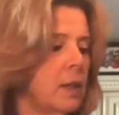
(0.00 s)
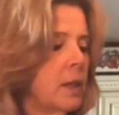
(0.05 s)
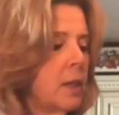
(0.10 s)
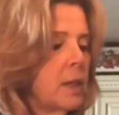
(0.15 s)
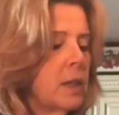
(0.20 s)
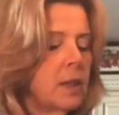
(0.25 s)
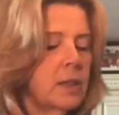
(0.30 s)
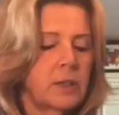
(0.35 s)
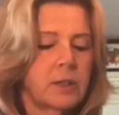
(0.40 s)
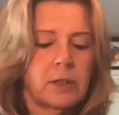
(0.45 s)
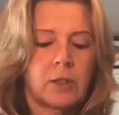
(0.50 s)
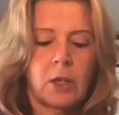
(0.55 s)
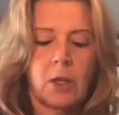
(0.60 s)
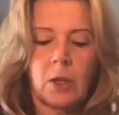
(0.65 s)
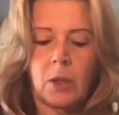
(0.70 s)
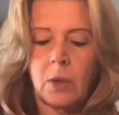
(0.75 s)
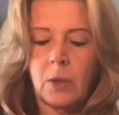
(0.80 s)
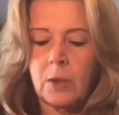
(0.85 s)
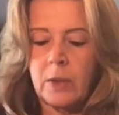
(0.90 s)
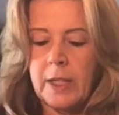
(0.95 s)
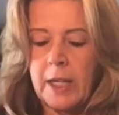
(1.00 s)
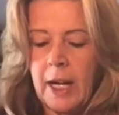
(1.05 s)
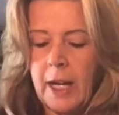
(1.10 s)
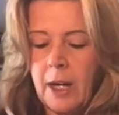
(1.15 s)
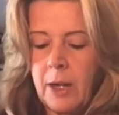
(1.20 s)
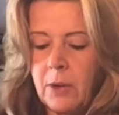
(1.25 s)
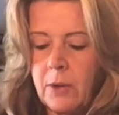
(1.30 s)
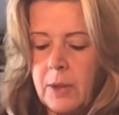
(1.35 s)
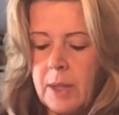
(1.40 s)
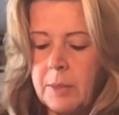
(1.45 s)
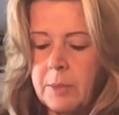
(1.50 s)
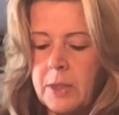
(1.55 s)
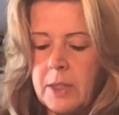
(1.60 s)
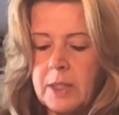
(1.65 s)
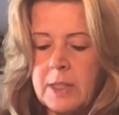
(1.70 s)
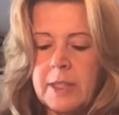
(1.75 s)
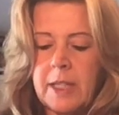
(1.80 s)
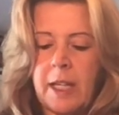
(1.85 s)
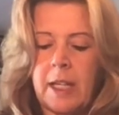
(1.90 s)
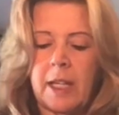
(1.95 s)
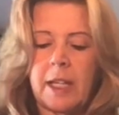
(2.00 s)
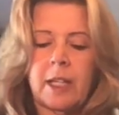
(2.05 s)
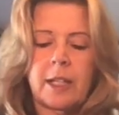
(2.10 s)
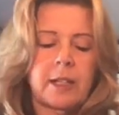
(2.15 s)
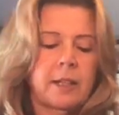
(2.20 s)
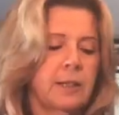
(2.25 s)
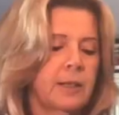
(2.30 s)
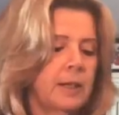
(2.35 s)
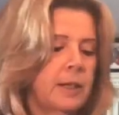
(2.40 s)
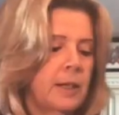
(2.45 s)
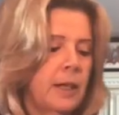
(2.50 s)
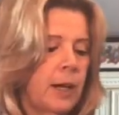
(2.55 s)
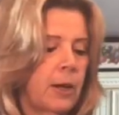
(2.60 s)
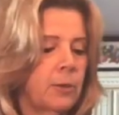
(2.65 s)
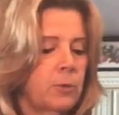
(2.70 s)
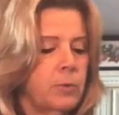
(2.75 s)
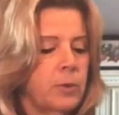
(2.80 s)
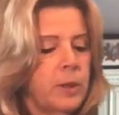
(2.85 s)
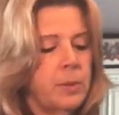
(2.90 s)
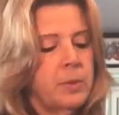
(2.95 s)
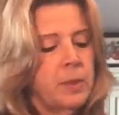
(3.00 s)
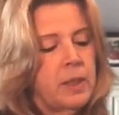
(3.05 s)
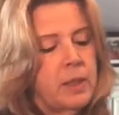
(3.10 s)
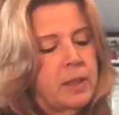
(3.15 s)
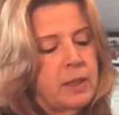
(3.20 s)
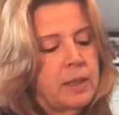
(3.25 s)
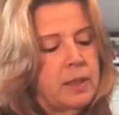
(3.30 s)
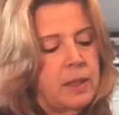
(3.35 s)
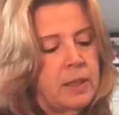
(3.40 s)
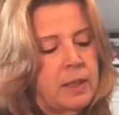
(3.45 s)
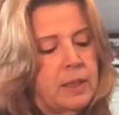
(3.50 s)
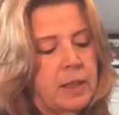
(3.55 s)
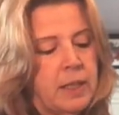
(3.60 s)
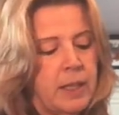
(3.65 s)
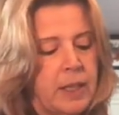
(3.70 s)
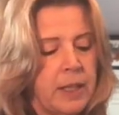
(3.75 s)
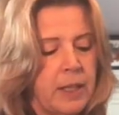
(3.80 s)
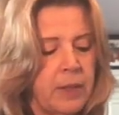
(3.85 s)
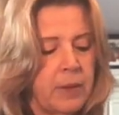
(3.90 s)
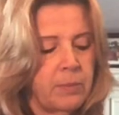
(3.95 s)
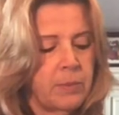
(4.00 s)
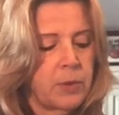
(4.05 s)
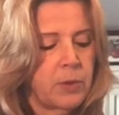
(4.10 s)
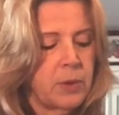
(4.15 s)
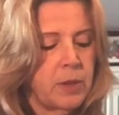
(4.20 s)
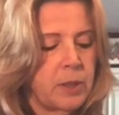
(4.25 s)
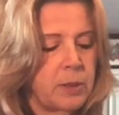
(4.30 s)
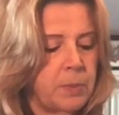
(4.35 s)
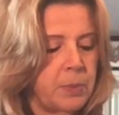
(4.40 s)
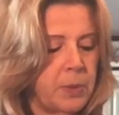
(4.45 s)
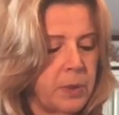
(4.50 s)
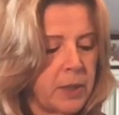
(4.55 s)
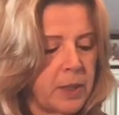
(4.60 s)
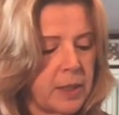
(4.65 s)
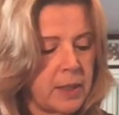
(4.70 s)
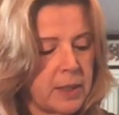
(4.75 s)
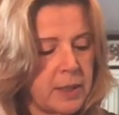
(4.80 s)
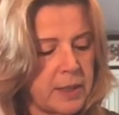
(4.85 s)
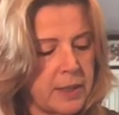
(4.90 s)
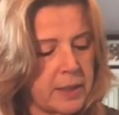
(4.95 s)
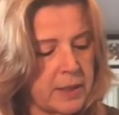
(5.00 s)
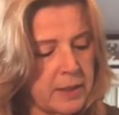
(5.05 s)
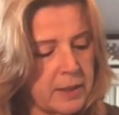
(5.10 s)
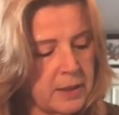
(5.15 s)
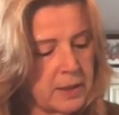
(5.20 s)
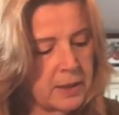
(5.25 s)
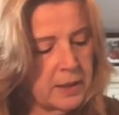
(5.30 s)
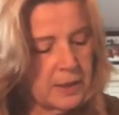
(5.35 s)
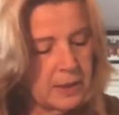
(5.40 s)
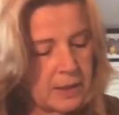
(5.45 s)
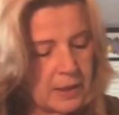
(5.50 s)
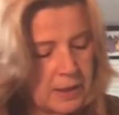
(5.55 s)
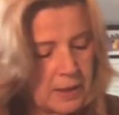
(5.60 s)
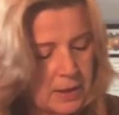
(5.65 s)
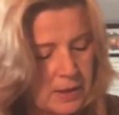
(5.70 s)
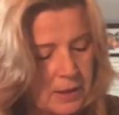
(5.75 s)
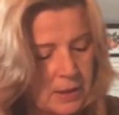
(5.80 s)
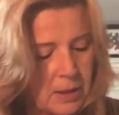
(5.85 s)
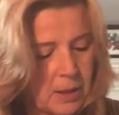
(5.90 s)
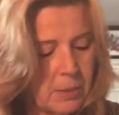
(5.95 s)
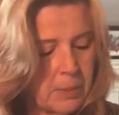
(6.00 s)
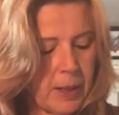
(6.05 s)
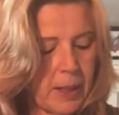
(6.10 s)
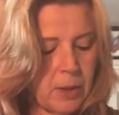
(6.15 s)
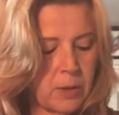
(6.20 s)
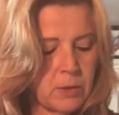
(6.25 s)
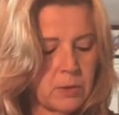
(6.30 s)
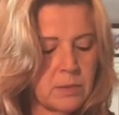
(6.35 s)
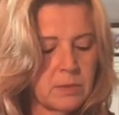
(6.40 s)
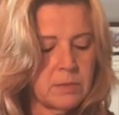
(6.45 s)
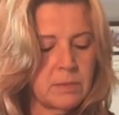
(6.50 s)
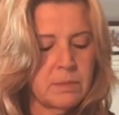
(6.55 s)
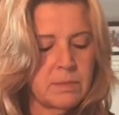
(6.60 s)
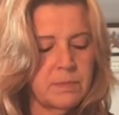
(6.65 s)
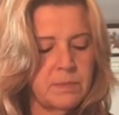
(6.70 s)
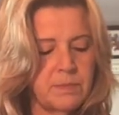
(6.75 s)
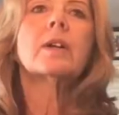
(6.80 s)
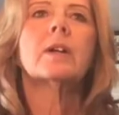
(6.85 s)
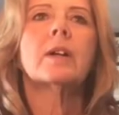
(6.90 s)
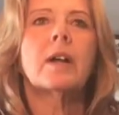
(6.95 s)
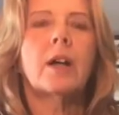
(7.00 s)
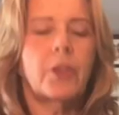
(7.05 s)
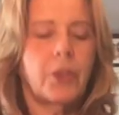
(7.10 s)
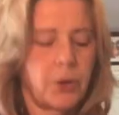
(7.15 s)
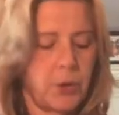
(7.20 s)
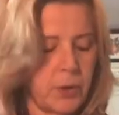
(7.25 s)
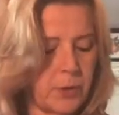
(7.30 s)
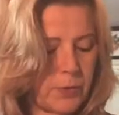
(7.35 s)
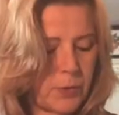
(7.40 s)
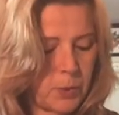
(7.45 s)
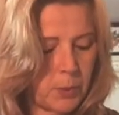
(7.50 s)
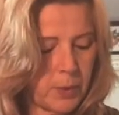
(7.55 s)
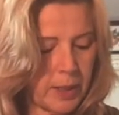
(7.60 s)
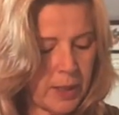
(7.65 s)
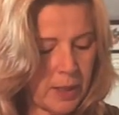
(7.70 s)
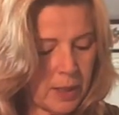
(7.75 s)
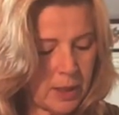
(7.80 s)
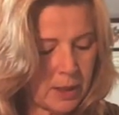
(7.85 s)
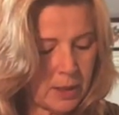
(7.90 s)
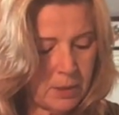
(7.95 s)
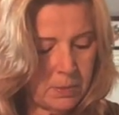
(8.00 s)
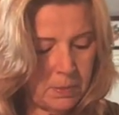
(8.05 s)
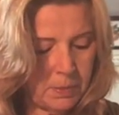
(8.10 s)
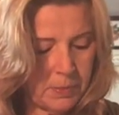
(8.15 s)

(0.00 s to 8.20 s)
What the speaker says: So now I'm going to take our ribbon and I'm going to put it about a third of the way up